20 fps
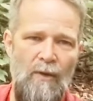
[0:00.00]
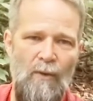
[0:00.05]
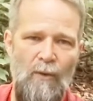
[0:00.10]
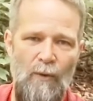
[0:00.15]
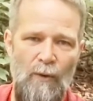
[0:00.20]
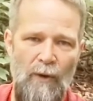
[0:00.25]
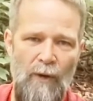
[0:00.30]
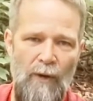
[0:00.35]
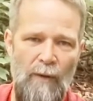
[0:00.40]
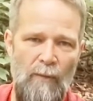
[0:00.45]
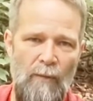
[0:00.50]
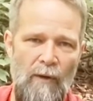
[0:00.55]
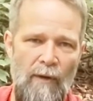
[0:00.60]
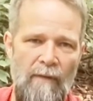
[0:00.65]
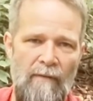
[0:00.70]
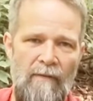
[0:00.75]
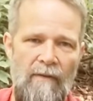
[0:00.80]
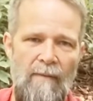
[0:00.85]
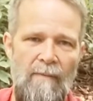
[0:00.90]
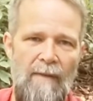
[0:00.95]
or in one
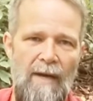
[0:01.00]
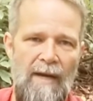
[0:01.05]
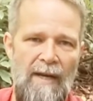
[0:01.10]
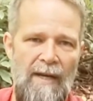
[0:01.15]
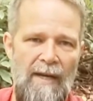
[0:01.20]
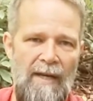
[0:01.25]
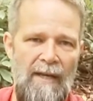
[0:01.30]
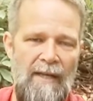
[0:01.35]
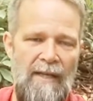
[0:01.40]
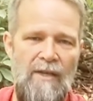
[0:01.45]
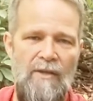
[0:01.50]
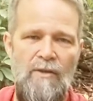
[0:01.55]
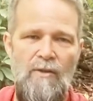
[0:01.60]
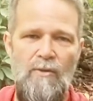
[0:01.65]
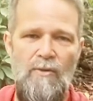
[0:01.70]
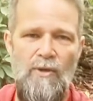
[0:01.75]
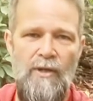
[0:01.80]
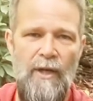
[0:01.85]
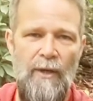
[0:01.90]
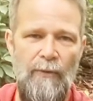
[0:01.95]
of the many
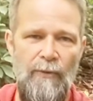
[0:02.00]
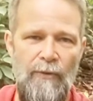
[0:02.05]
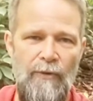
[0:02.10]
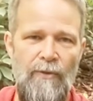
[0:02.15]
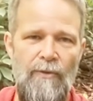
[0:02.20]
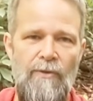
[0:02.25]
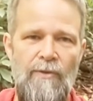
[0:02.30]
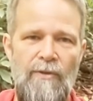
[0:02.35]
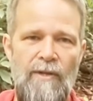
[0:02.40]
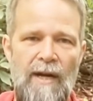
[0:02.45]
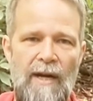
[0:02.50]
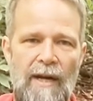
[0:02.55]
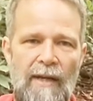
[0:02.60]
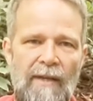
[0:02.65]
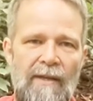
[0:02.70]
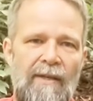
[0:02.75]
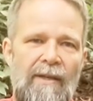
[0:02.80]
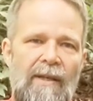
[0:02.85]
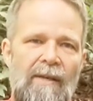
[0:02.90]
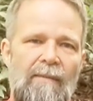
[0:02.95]
lean-to shelters that
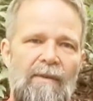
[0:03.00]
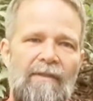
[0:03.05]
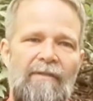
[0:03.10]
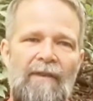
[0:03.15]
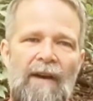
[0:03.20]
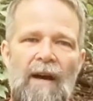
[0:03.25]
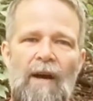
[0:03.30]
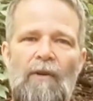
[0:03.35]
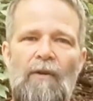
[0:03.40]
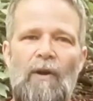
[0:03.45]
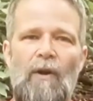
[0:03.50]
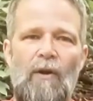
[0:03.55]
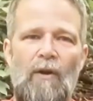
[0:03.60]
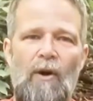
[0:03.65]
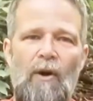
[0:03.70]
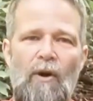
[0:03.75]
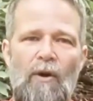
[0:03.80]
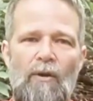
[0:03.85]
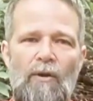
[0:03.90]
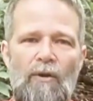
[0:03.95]
can be found
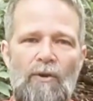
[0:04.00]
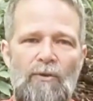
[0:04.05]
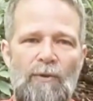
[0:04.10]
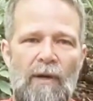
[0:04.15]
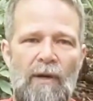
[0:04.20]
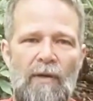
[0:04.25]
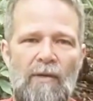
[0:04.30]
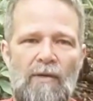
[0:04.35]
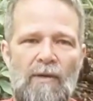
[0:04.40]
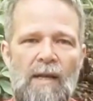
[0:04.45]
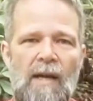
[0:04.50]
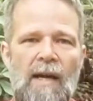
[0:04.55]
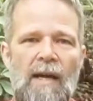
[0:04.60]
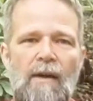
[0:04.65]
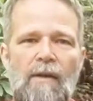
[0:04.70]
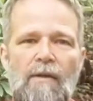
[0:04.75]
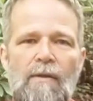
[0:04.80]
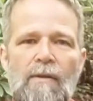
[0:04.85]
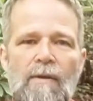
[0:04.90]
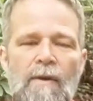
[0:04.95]
along the trail's
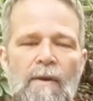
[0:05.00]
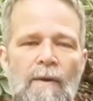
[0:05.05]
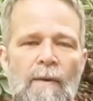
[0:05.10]
length,